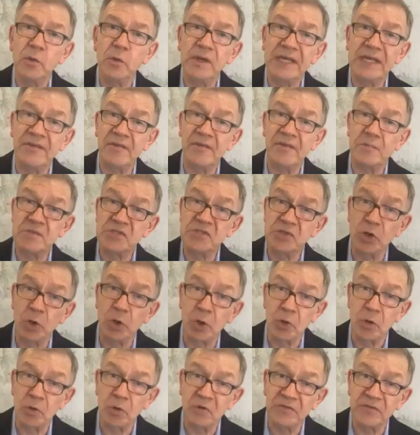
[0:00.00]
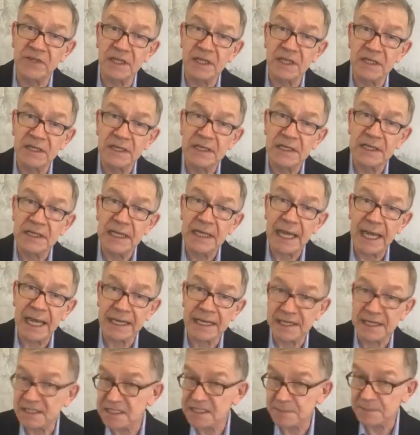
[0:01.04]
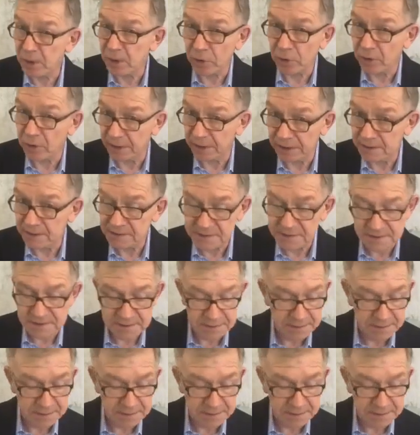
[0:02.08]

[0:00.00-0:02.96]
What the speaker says: have observed and experienced.